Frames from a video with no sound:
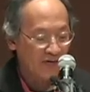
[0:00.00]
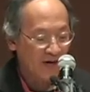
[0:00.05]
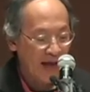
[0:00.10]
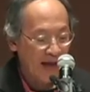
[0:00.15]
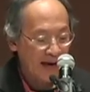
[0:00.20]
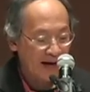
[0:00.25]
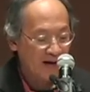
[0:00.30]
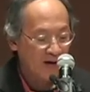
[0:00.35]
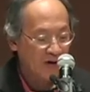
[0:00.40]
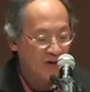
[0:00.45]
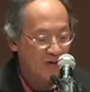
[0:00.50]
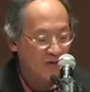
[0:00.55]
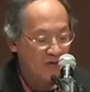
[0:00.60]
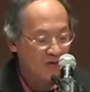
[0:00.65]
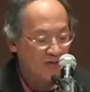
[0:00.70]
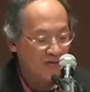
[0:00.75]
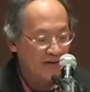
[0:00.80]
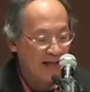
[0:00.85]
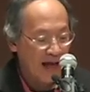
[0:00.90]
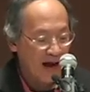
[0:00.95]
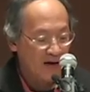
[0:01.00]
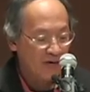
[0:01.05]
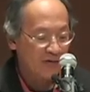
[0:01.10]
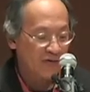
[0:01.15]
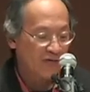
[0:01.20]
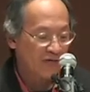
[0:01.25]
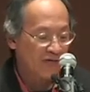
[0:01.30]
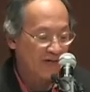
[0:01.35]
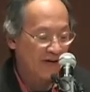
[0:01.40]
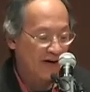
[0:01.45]
echoes
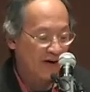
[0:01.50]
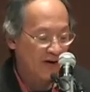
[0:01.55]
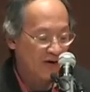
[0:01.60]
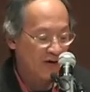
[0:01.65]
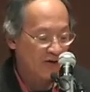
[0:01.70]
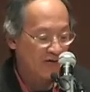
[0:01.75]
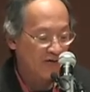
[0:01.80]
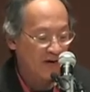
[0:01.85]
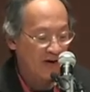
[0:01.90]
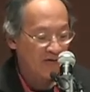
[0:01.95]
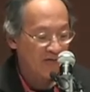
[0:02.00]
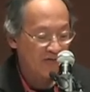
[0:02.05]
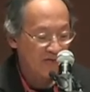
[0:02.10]
downstairs as